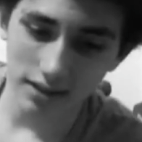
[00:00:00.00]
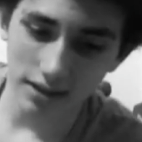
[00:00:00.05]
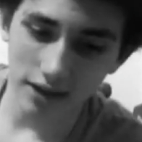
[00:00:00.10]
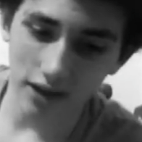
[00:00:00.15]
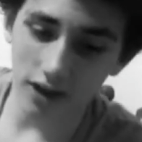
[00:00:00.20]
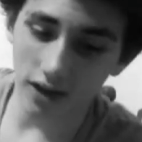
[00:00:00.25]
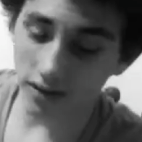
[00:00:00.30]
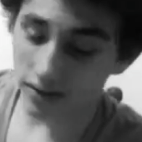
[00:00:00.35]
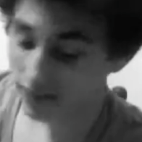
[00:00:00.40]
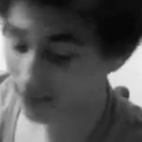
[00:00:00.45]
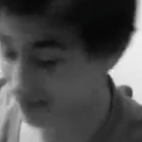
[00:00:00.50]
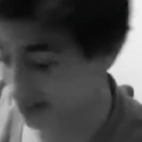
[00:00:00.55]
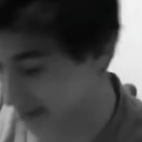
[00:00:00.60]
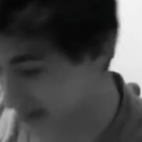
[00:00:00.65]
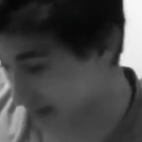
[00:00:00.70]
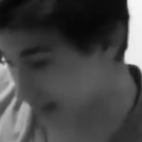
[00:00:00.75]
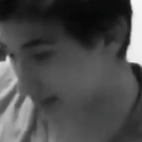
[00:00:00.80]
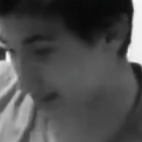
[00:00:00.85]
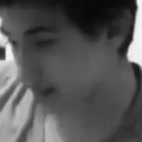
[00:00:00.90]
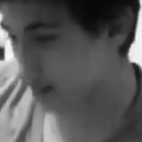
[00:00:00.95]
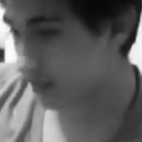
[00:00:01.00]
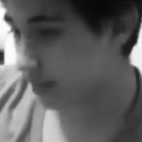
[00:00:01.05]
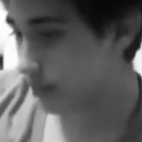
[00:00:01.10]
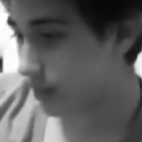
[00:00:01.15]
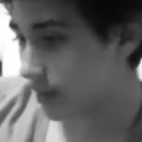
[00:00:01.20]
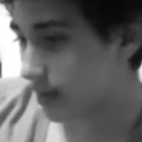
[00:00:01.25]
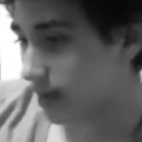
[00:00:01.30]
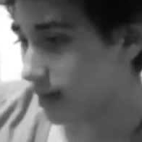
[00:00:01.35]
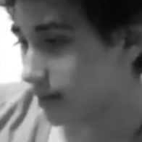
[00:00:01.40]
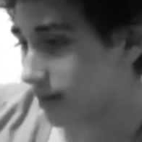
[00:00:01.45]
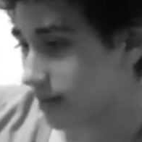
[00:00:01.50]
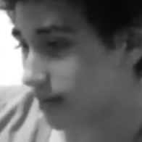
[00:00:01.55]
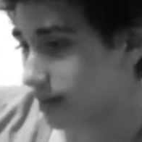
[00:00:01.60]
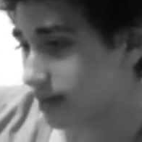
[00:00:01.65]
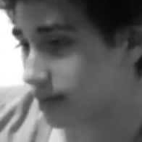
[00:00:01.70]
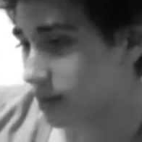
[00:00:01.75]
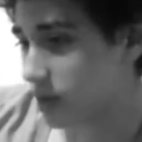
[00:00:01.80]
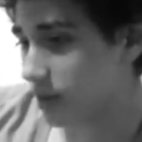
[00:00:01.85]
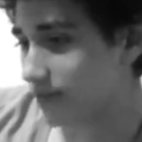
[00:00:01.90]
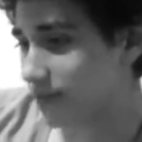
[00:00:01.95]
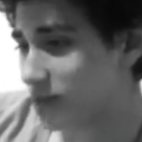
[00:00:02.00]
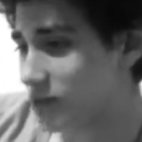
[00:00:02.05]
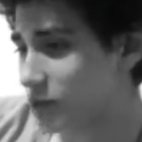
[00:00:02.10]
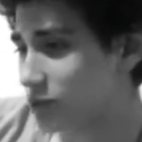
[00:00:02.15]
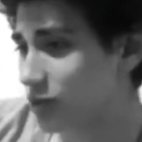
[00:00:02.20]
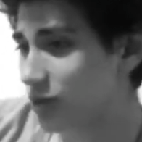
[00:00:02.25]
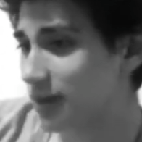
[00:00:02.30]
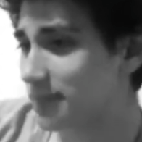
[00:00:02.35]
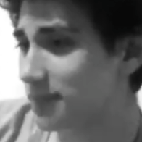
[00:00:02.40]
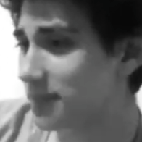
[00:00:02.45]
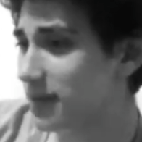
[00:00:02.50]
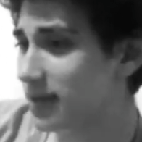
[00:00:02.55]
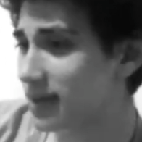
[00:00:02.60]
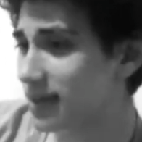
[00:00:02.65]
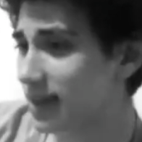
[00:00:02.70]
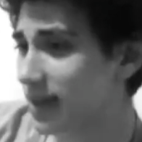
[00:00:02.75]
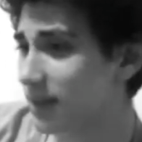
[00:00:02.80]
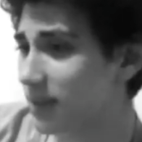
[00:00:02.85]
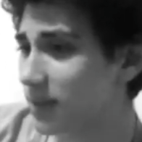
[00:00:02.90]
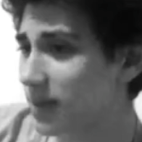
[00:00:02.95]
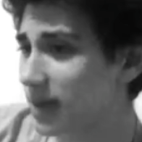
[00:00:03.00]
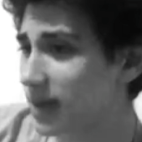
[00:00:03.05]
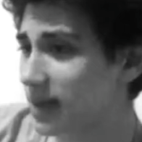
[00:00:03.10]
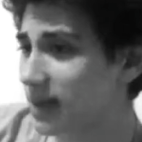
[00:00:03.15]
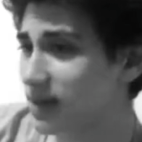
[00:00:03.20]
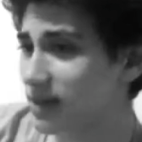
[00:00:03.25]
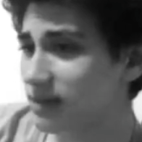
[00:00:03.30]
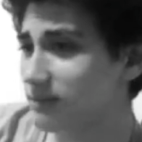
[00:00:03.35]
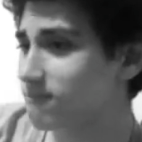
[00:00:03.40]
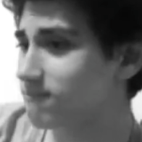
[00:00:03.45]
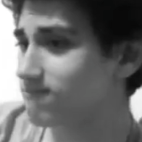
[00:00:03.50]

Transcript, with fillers: uh, they did it. They went on like a service trip type thing